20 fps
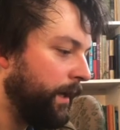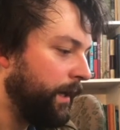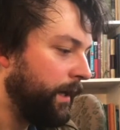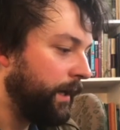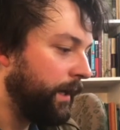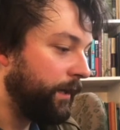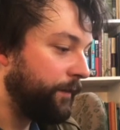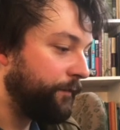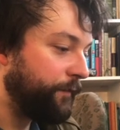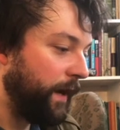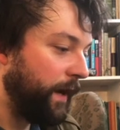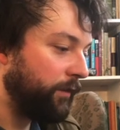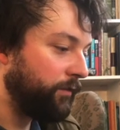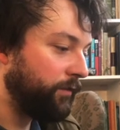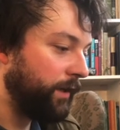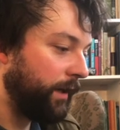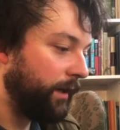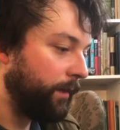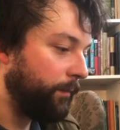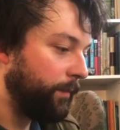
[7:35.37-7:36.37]
He found
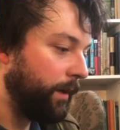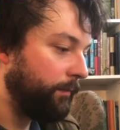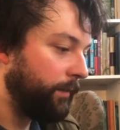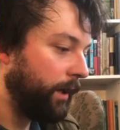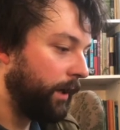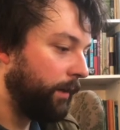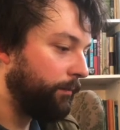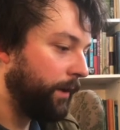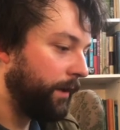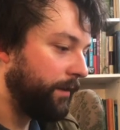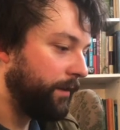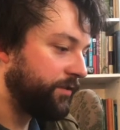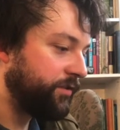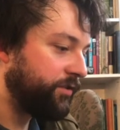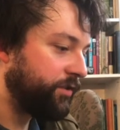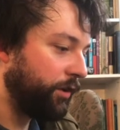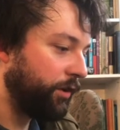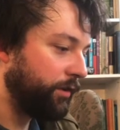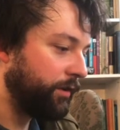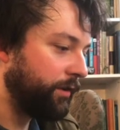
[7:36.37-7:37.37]
Agamemnon by the
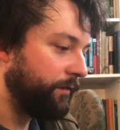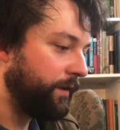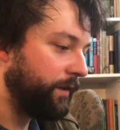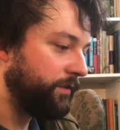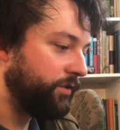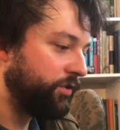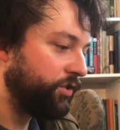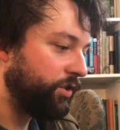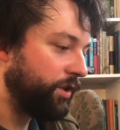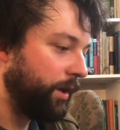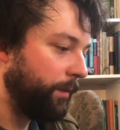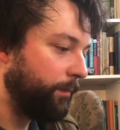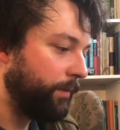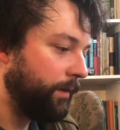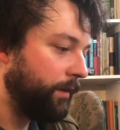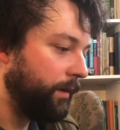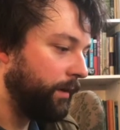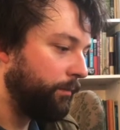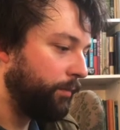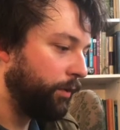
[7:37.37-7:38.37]
stern of his ship,
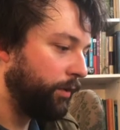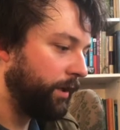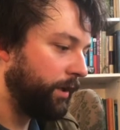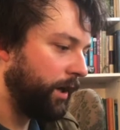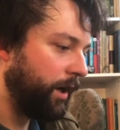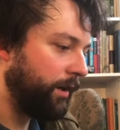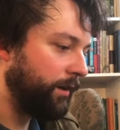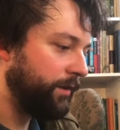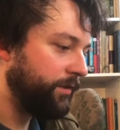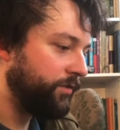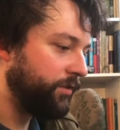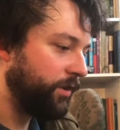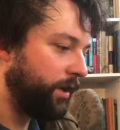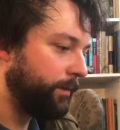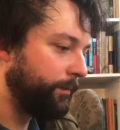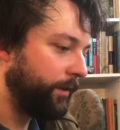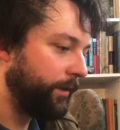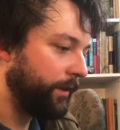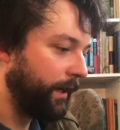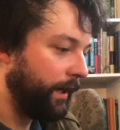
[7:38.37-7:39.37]
putting on his
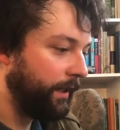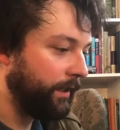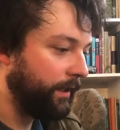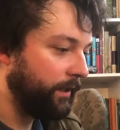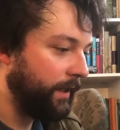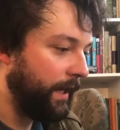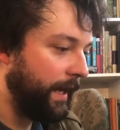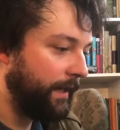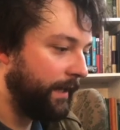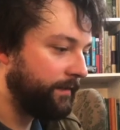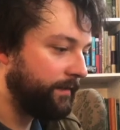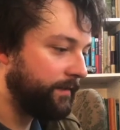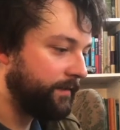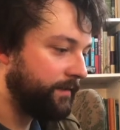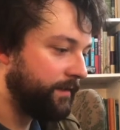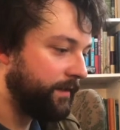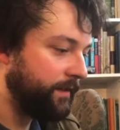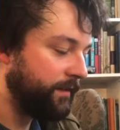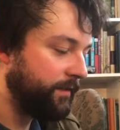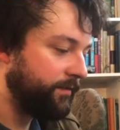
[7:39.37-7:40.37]
armor and glad to
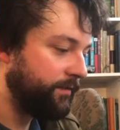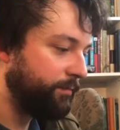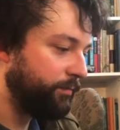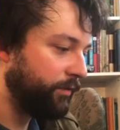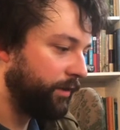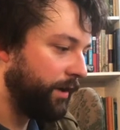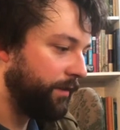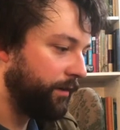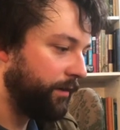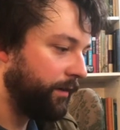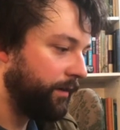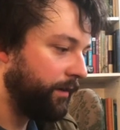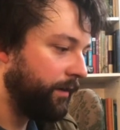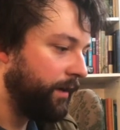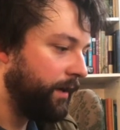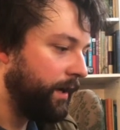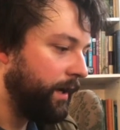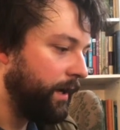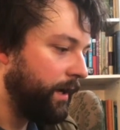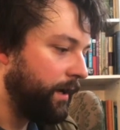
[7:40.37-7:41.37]
see his brother.
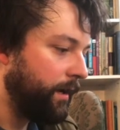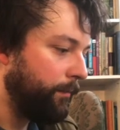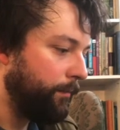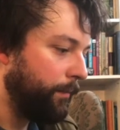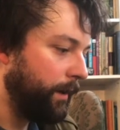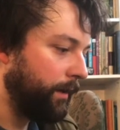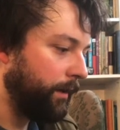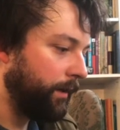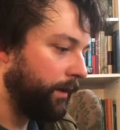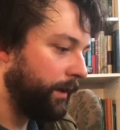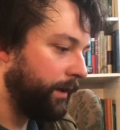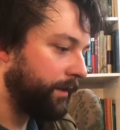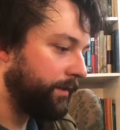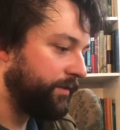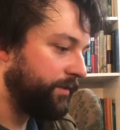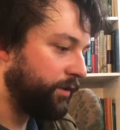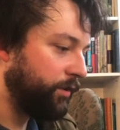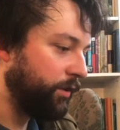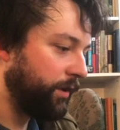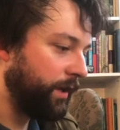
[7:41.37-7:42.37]

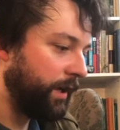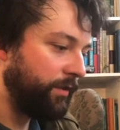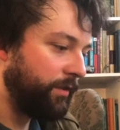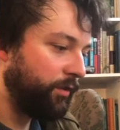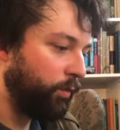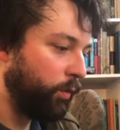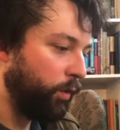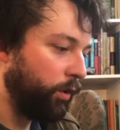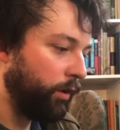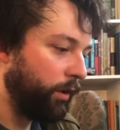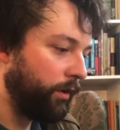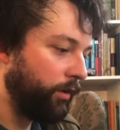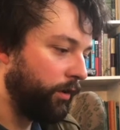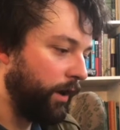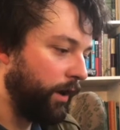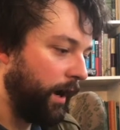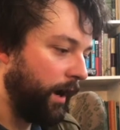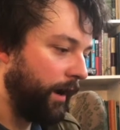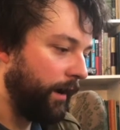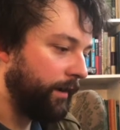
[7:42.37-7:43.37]
Menelaus, good at the war
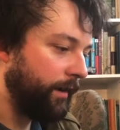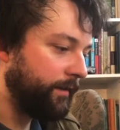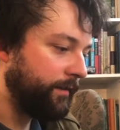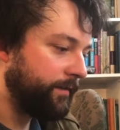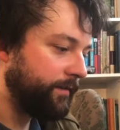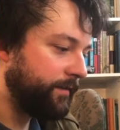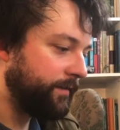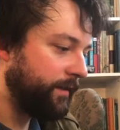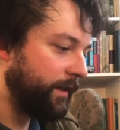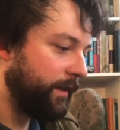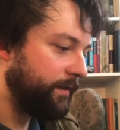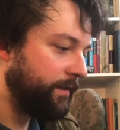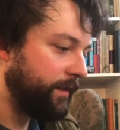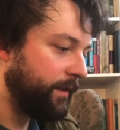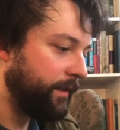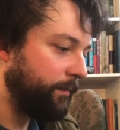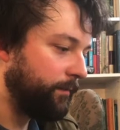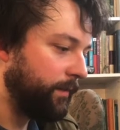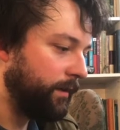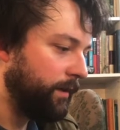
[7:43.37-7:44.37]
cry, said to
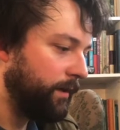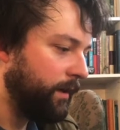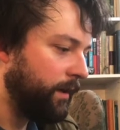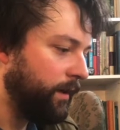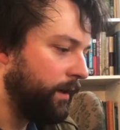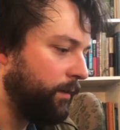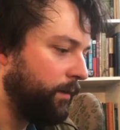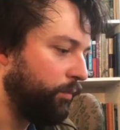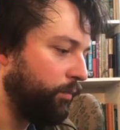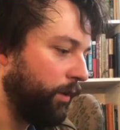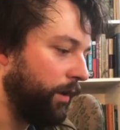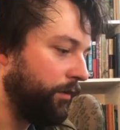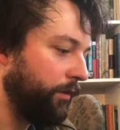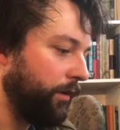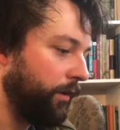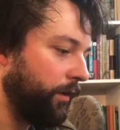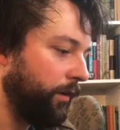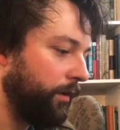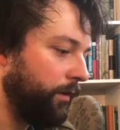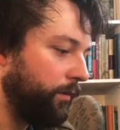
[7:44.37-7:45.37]
him,
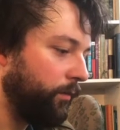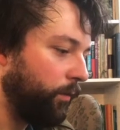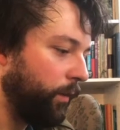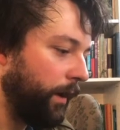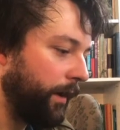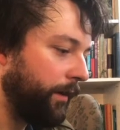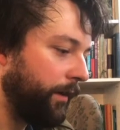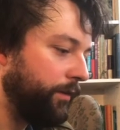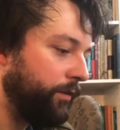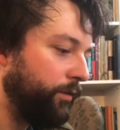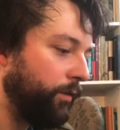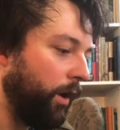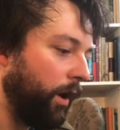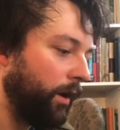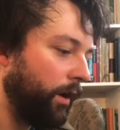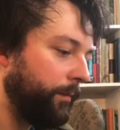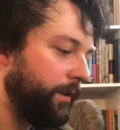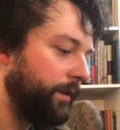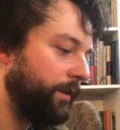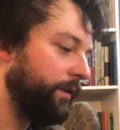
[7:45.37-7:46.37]
"Brother, why are you
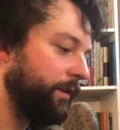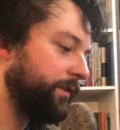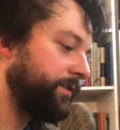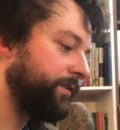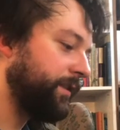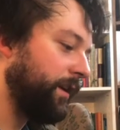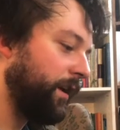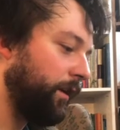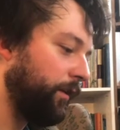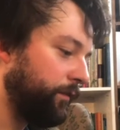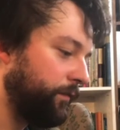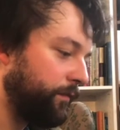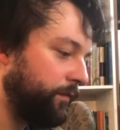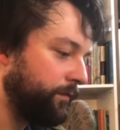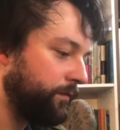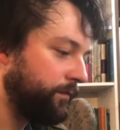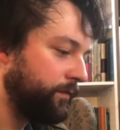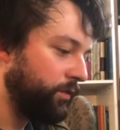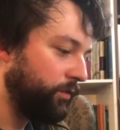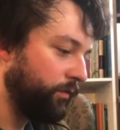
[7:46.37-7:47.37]
arming yourself?
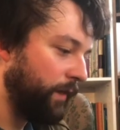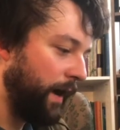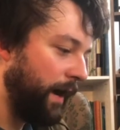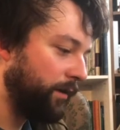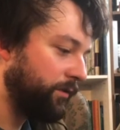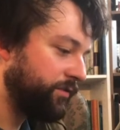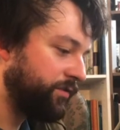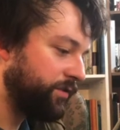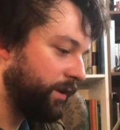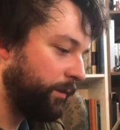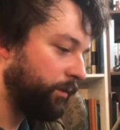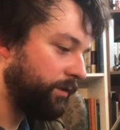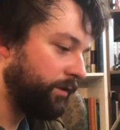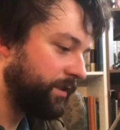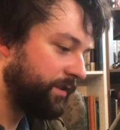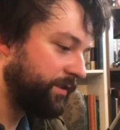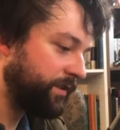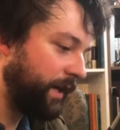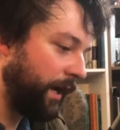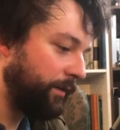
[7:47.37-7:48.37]
To rouse someone
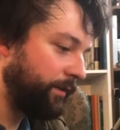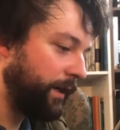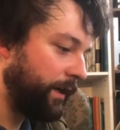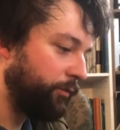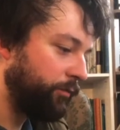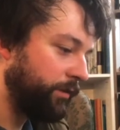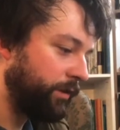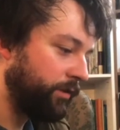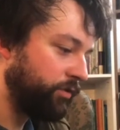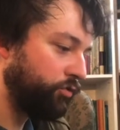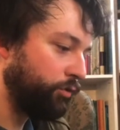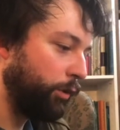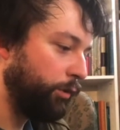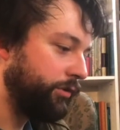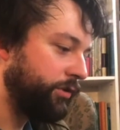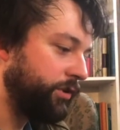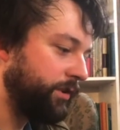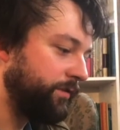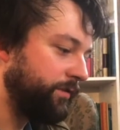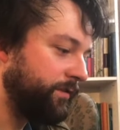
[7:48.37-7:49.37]
to scout out the
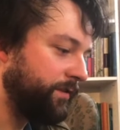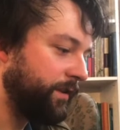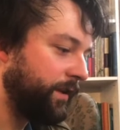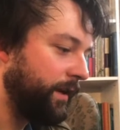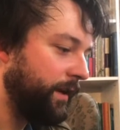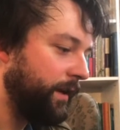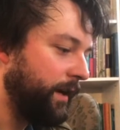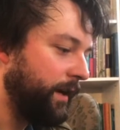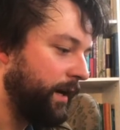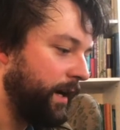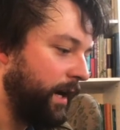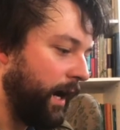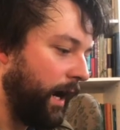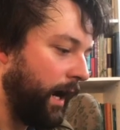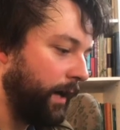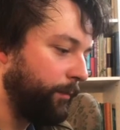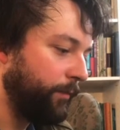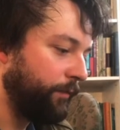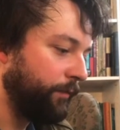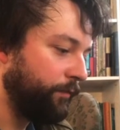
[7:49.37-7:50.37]
Trojans? I
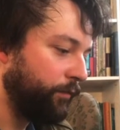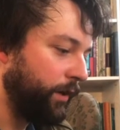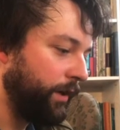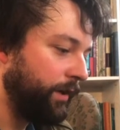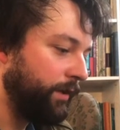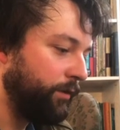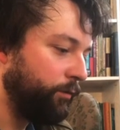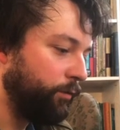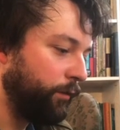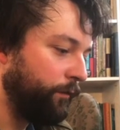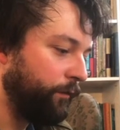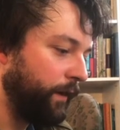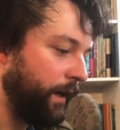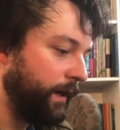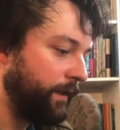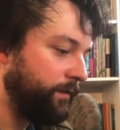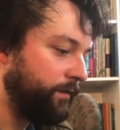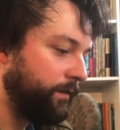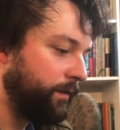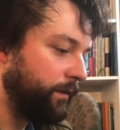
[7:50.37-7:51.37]
am afraid you will
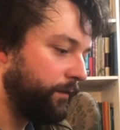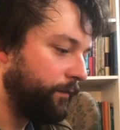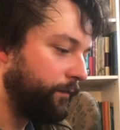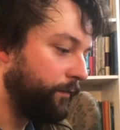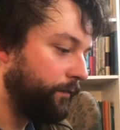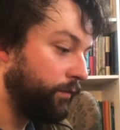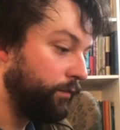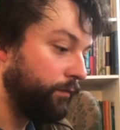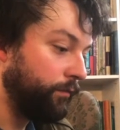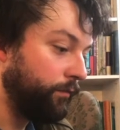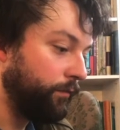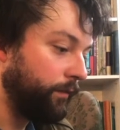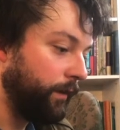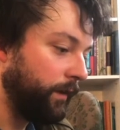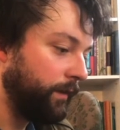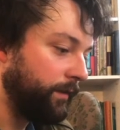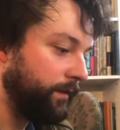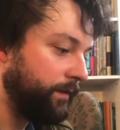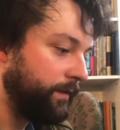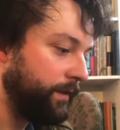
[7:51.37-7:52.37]
find few
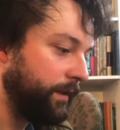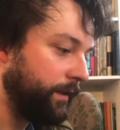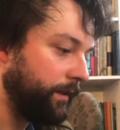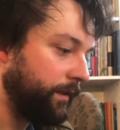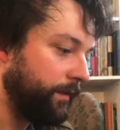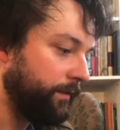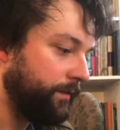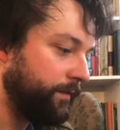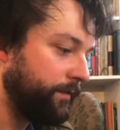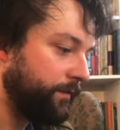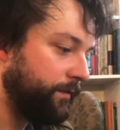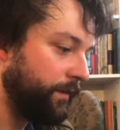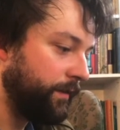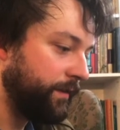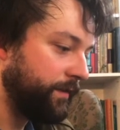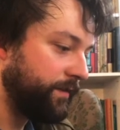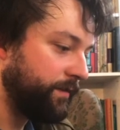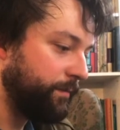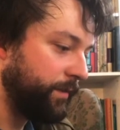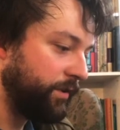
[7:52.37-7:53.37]
volunteers for
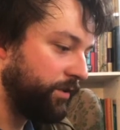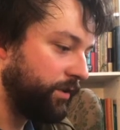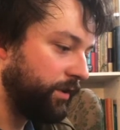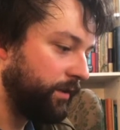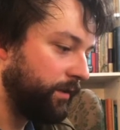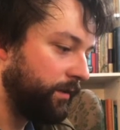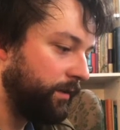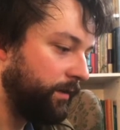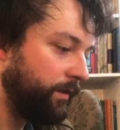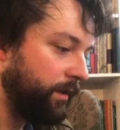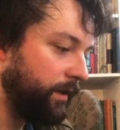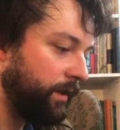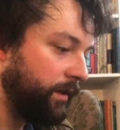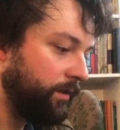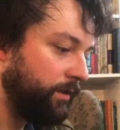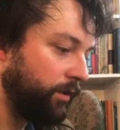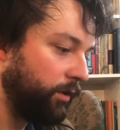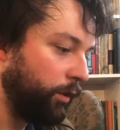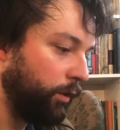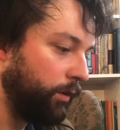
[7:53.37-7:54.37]
this mission.
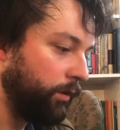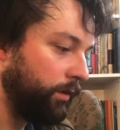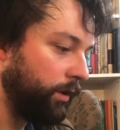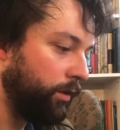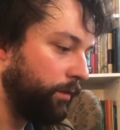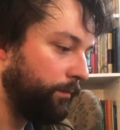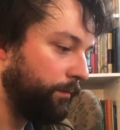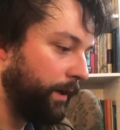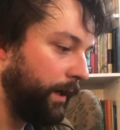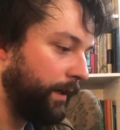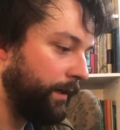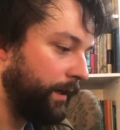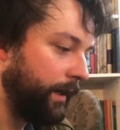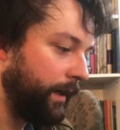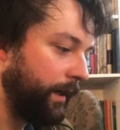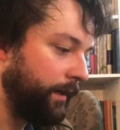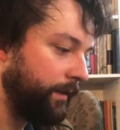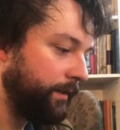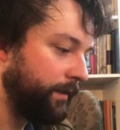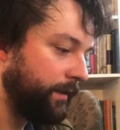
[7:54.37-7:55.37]
To go alone by
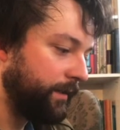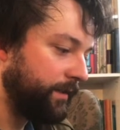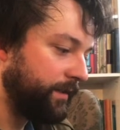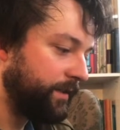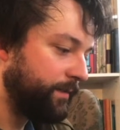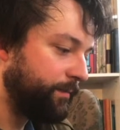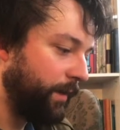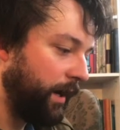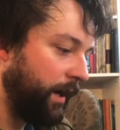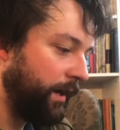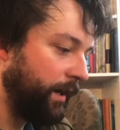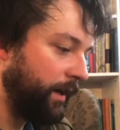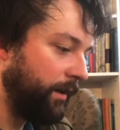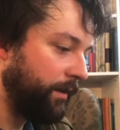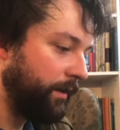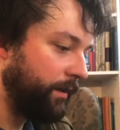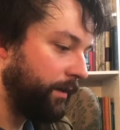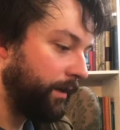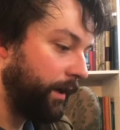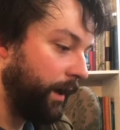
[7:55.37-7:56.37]
night and spy on
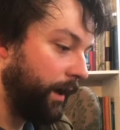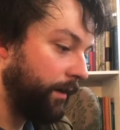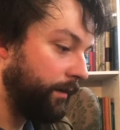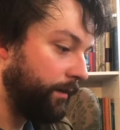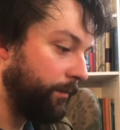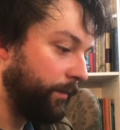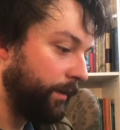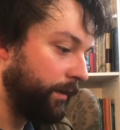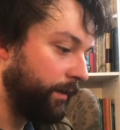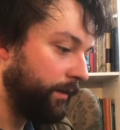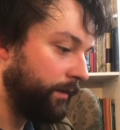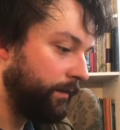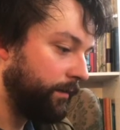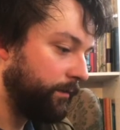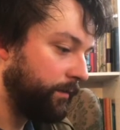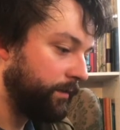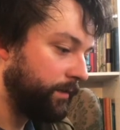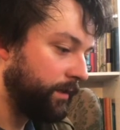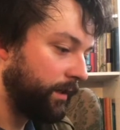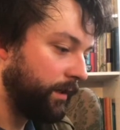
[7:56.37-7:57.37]
the enemy
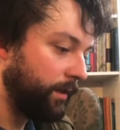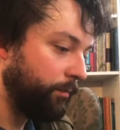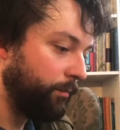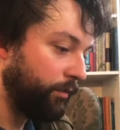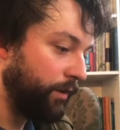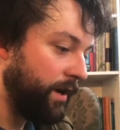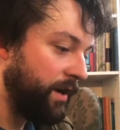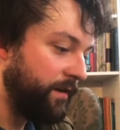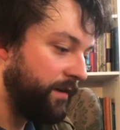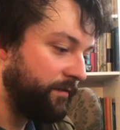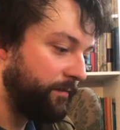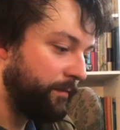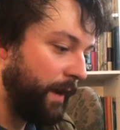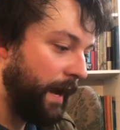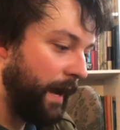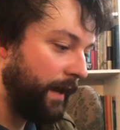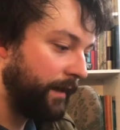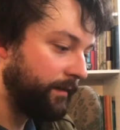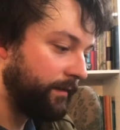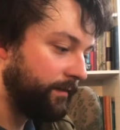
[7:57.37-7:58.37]
would take a brave
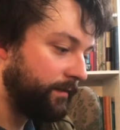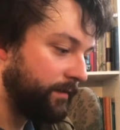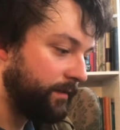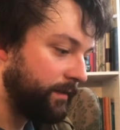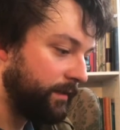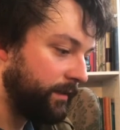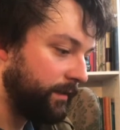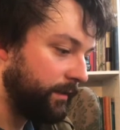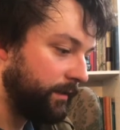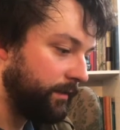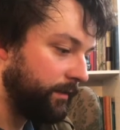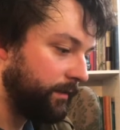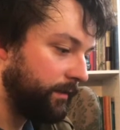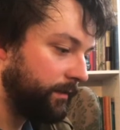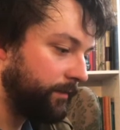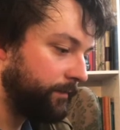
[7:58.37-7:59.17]
man indeed."